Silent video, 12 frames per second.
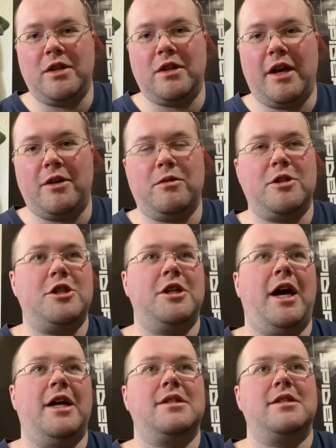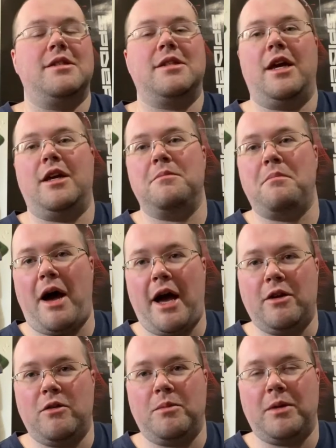like when she has to say goodbye
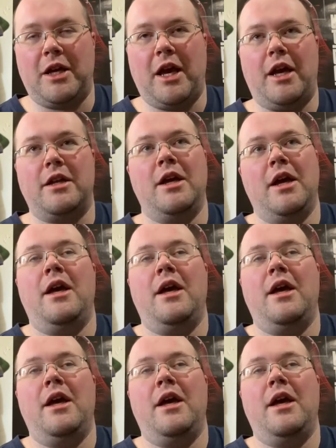to him again.